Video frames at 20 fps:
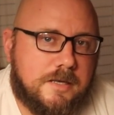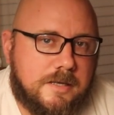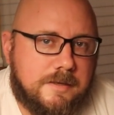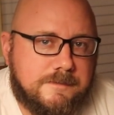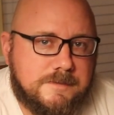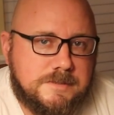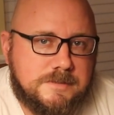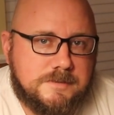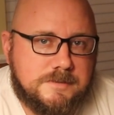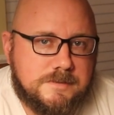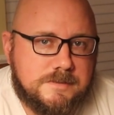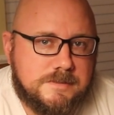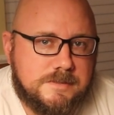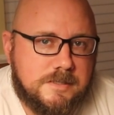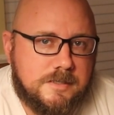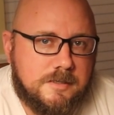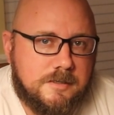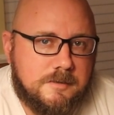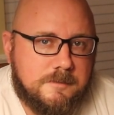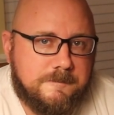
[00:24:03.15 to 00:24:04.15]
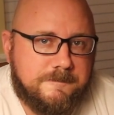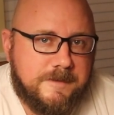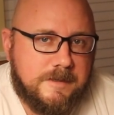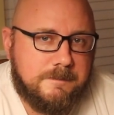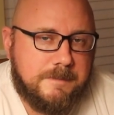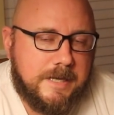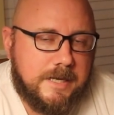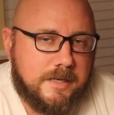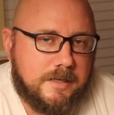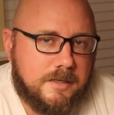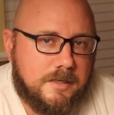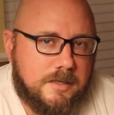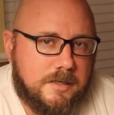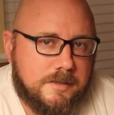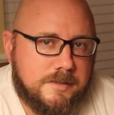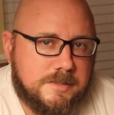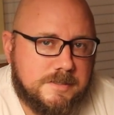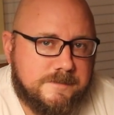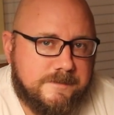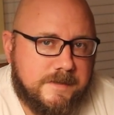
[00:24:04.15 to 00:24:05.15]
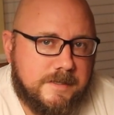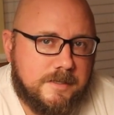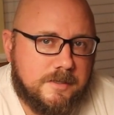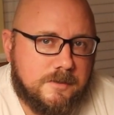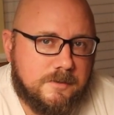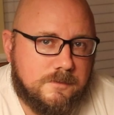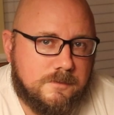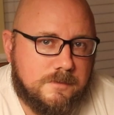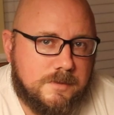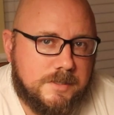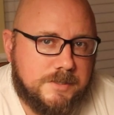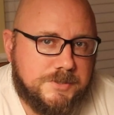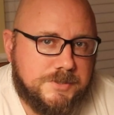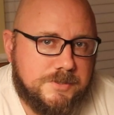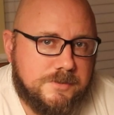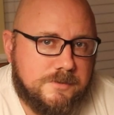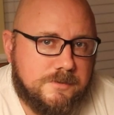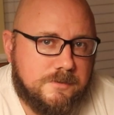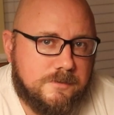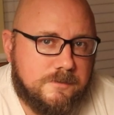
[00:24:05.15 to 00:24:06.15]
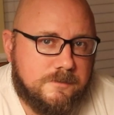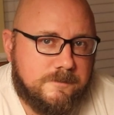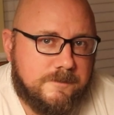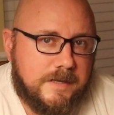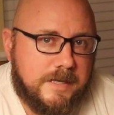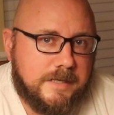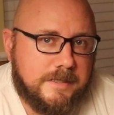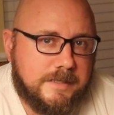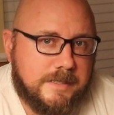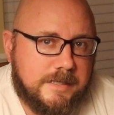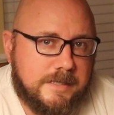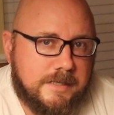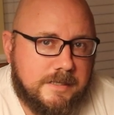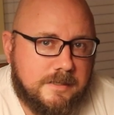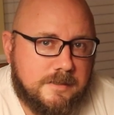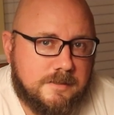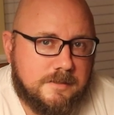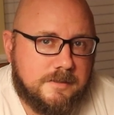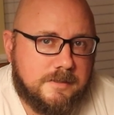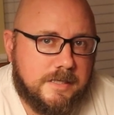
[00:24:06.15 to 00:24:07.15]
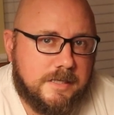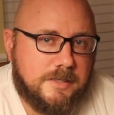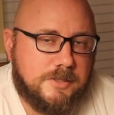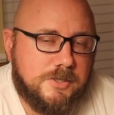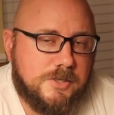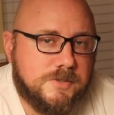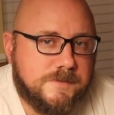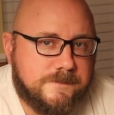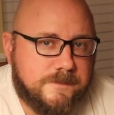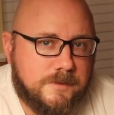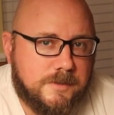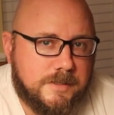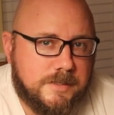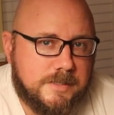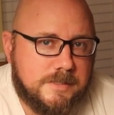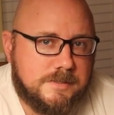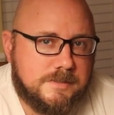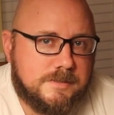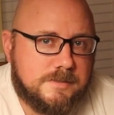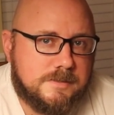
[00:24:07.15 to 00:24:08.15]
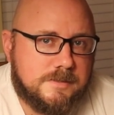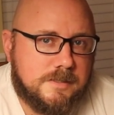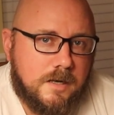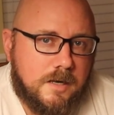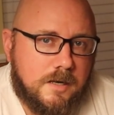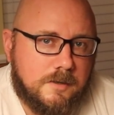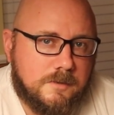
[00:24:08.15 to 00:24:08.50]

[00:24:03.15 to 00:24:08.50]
Give us some feedback on this video. Did you find anything useful in this?